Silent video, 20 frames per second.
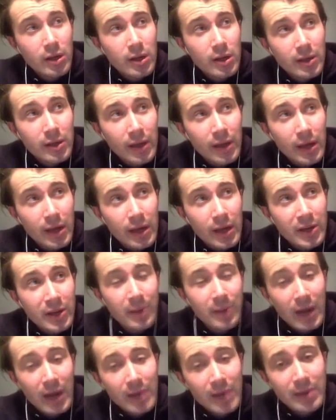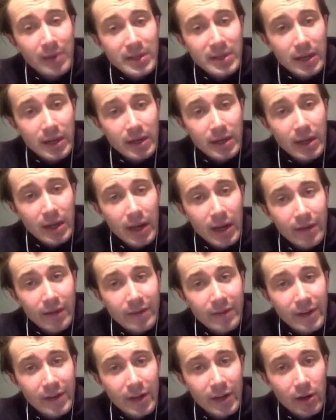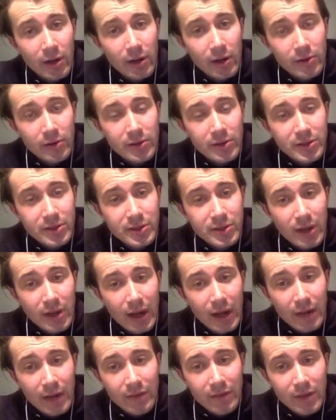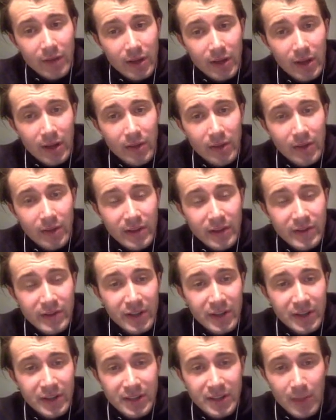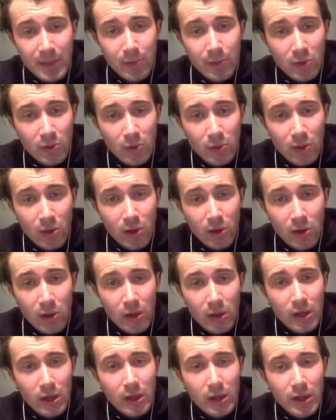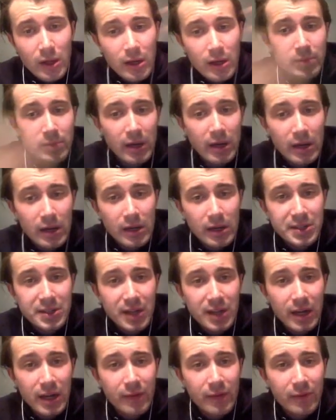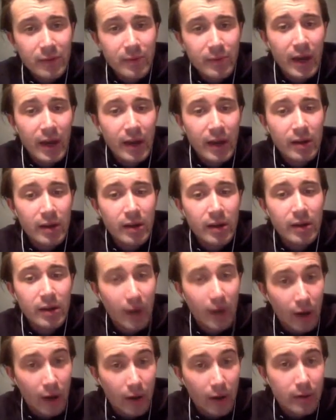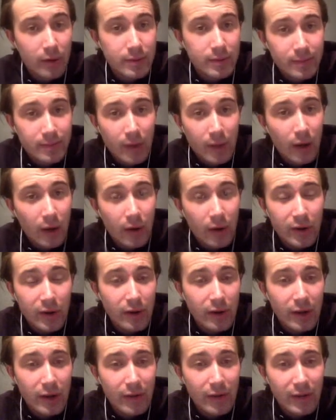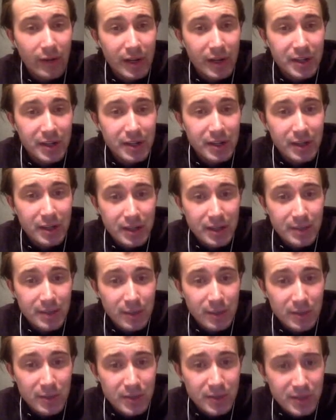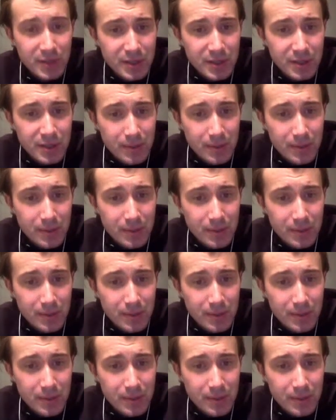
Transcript: They each pay me 10k a video to have their stickers up on the wall. But aside from that, no, I don't have any sponsors.